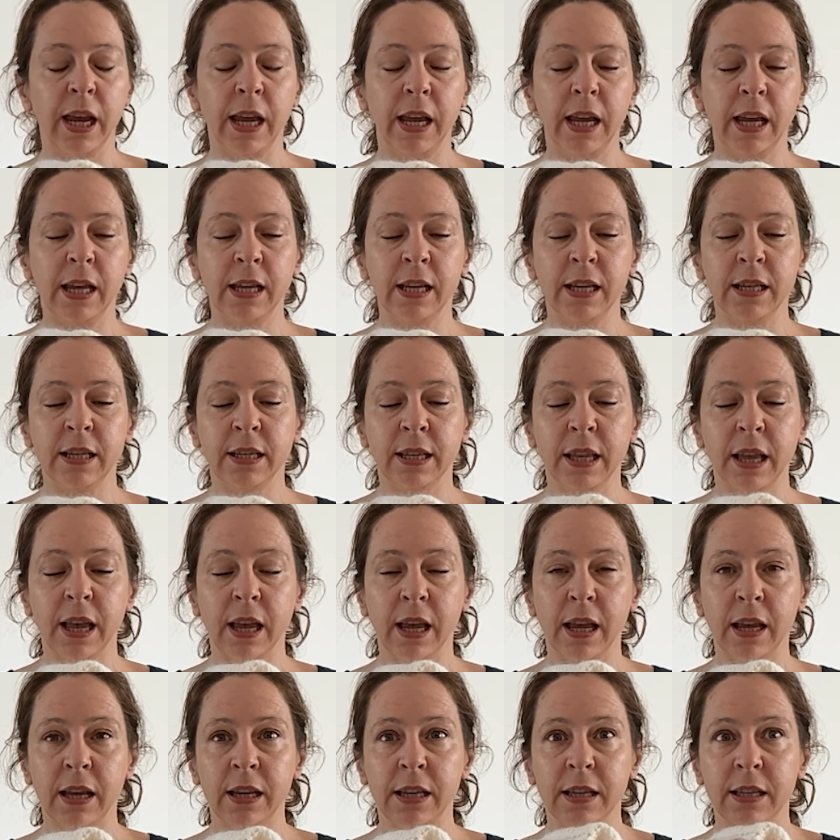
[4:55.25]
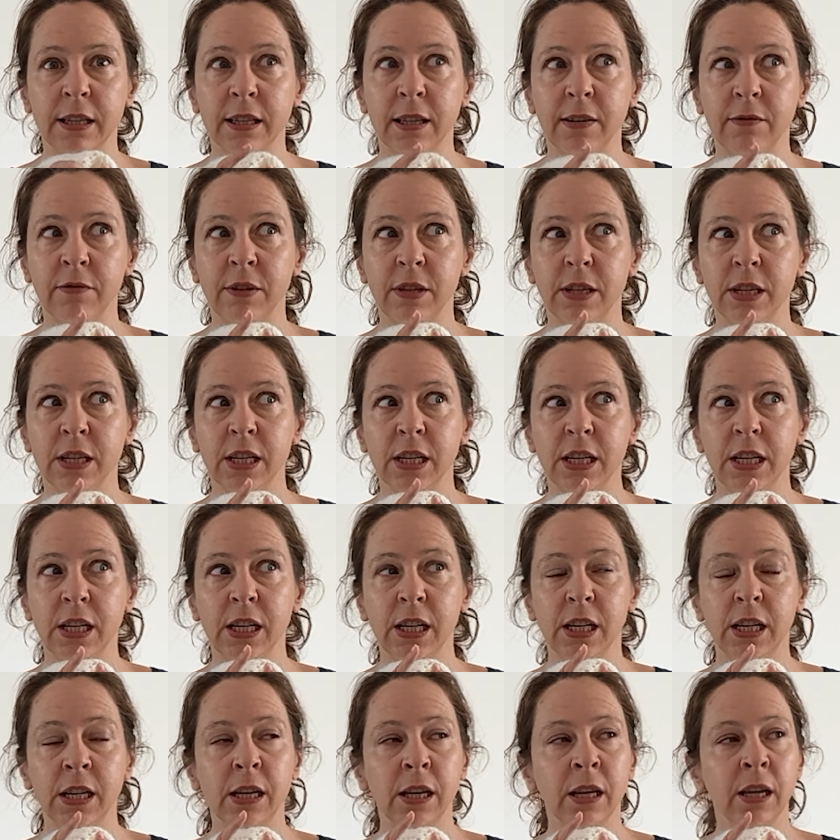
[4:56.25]
It is a
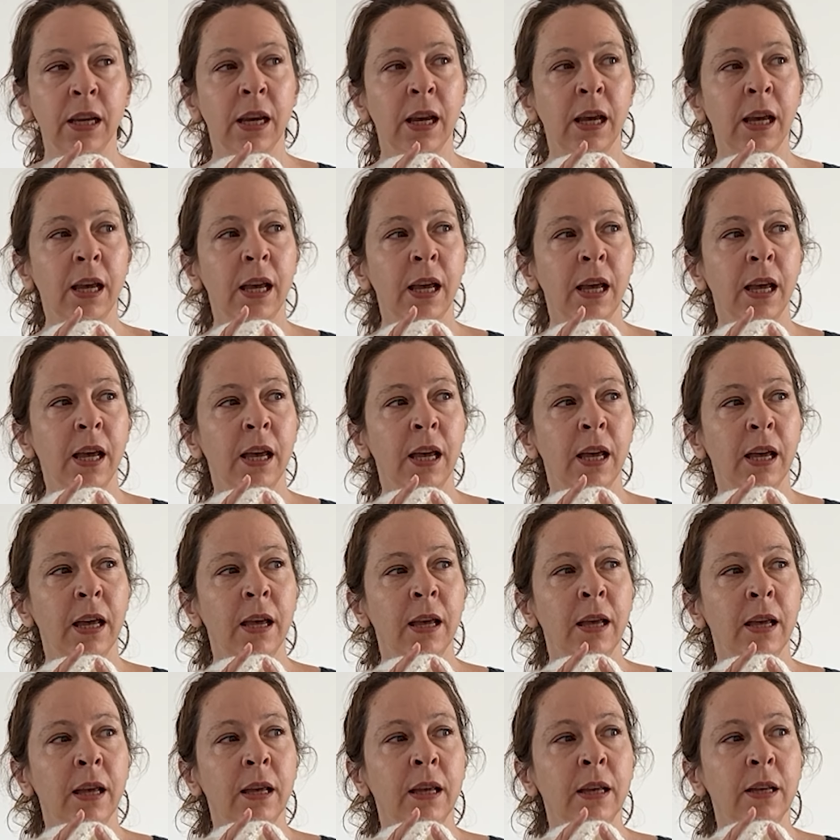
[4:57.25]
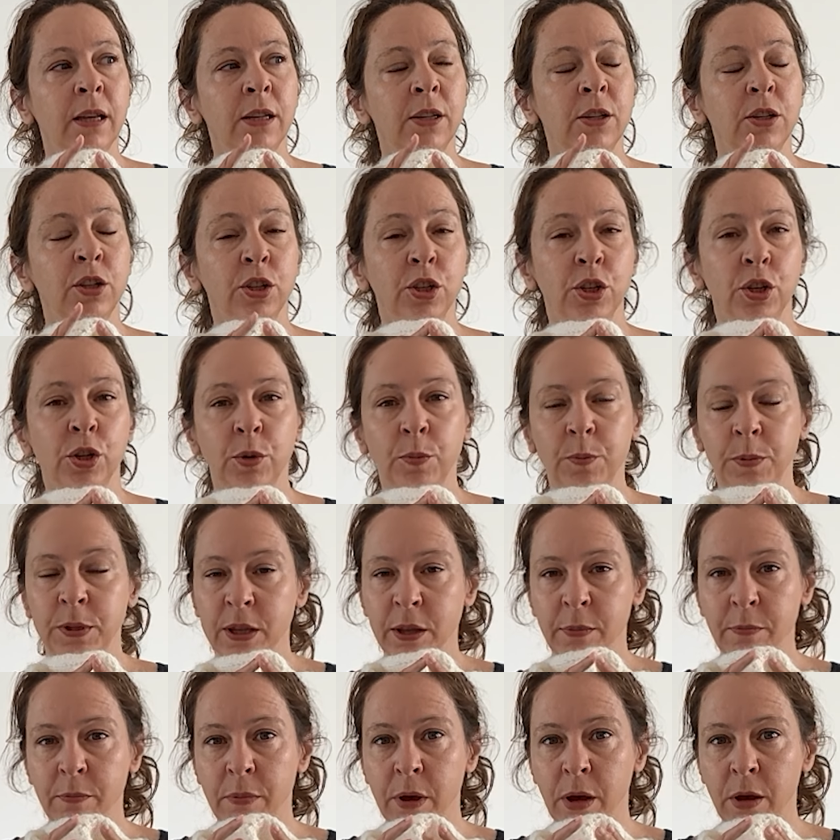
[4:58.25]
72
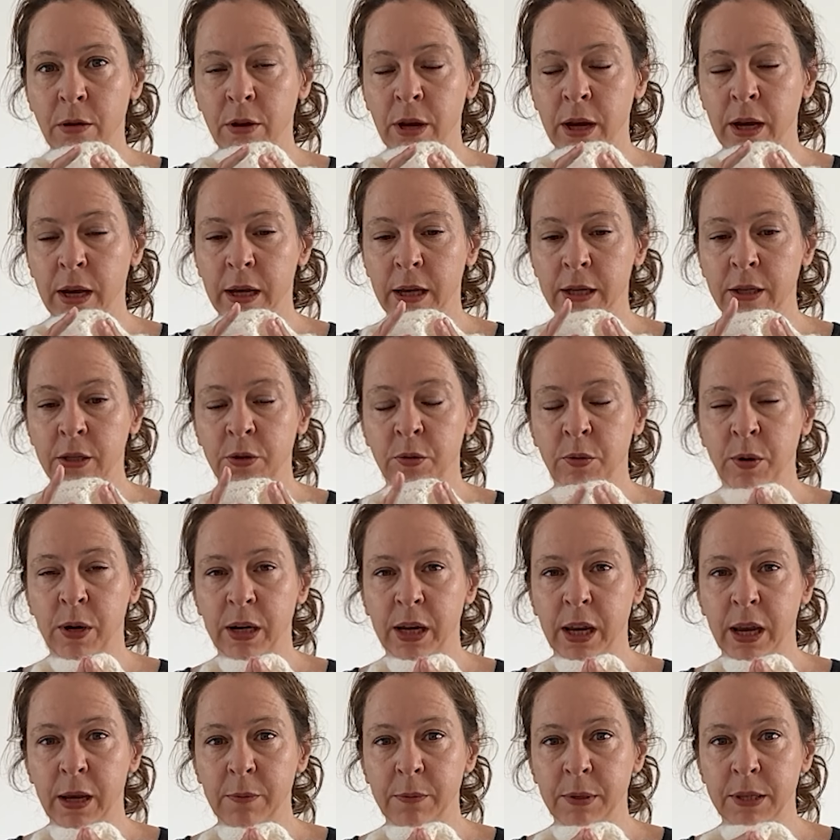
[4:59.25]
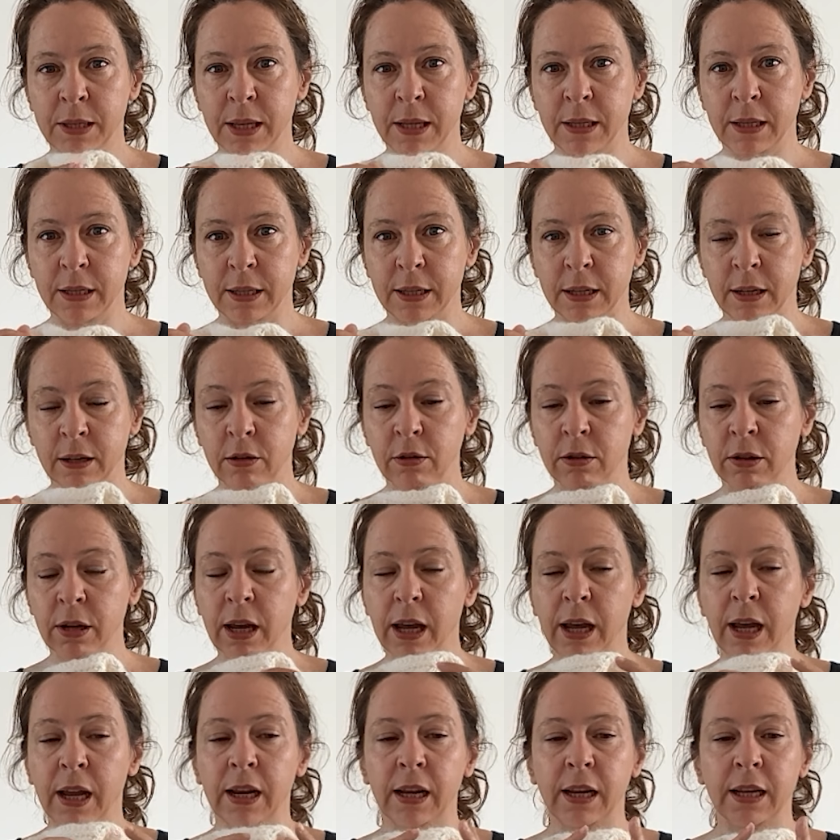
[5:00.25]
2% mohair, 28% silk,
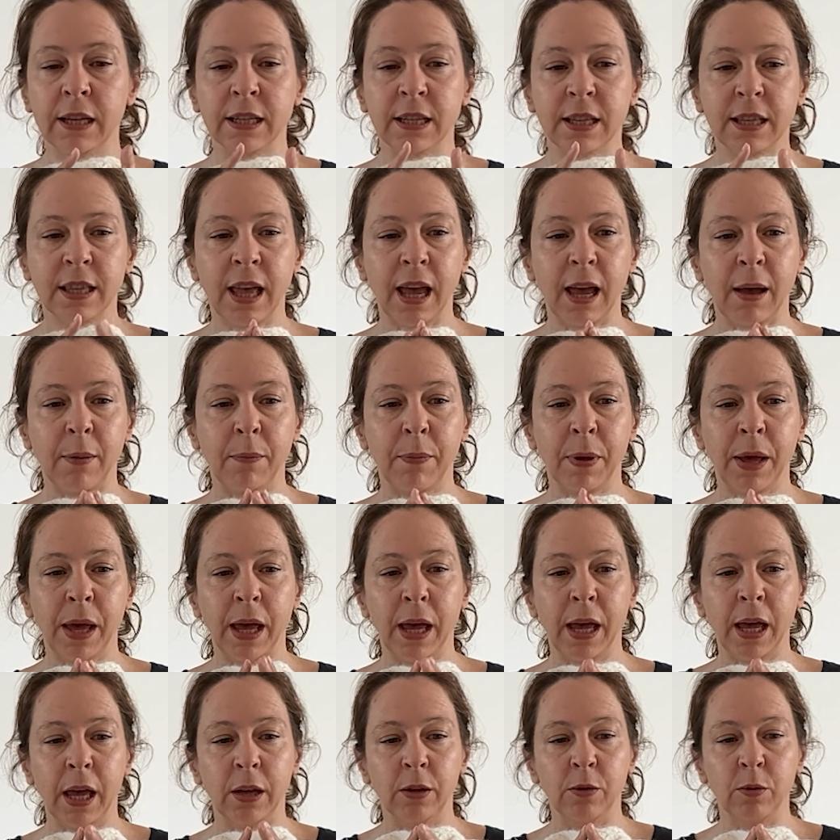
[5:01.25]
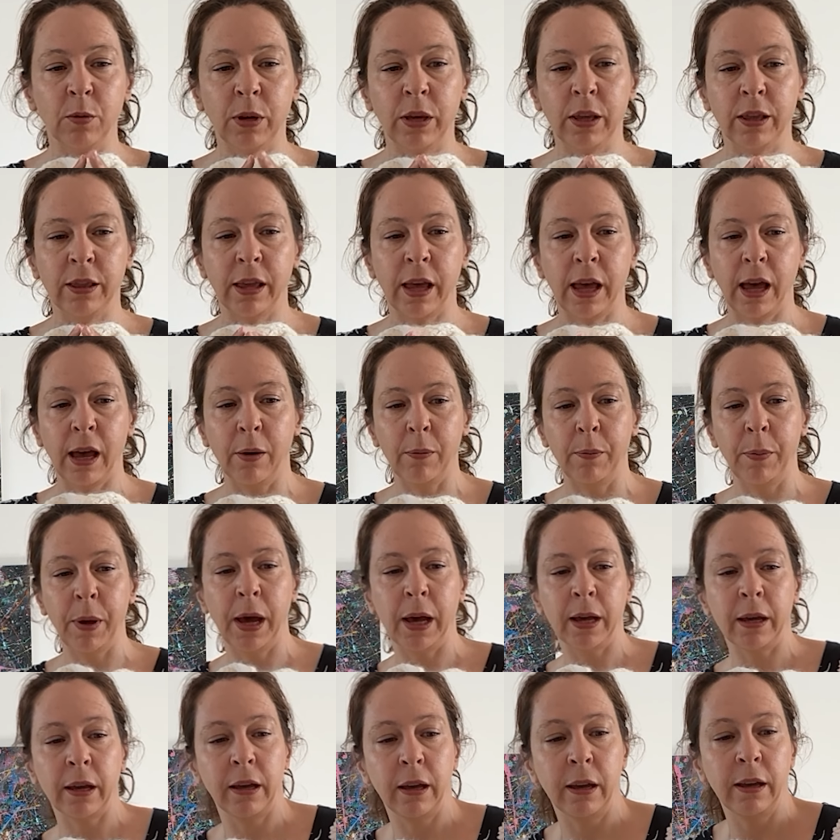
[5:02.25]
and it's that paired with
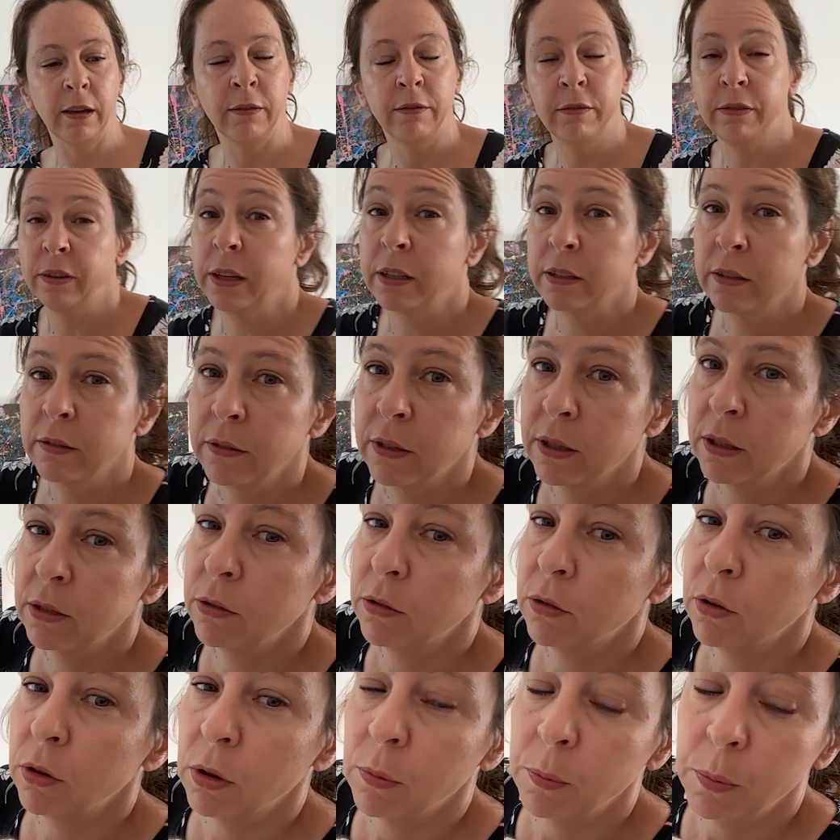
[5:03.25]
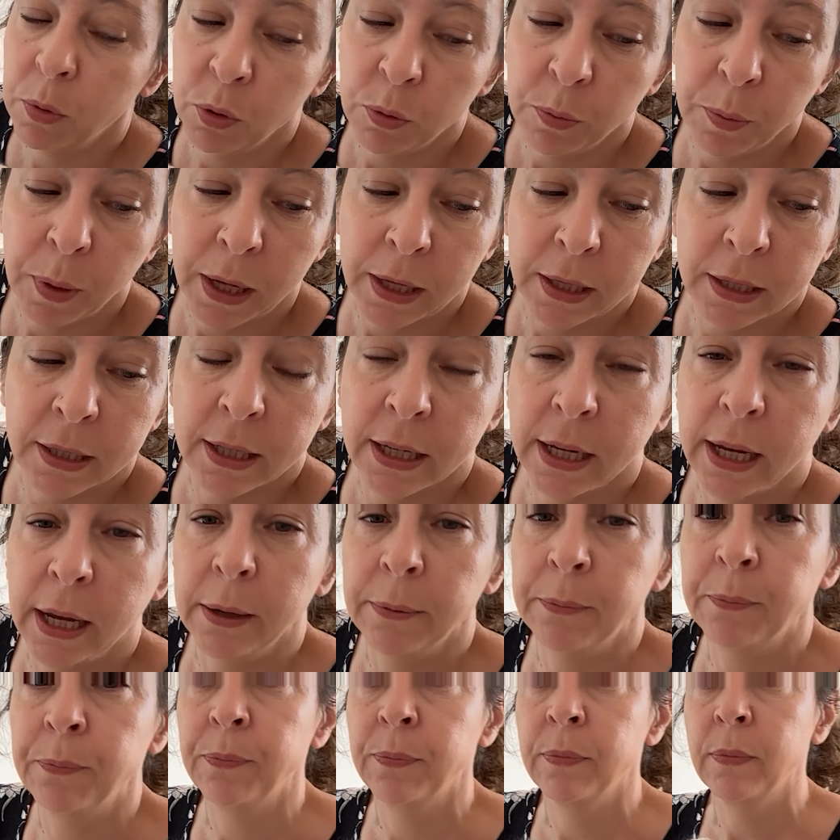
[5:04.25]
alpaca. In fact, I've still got the ball bands here.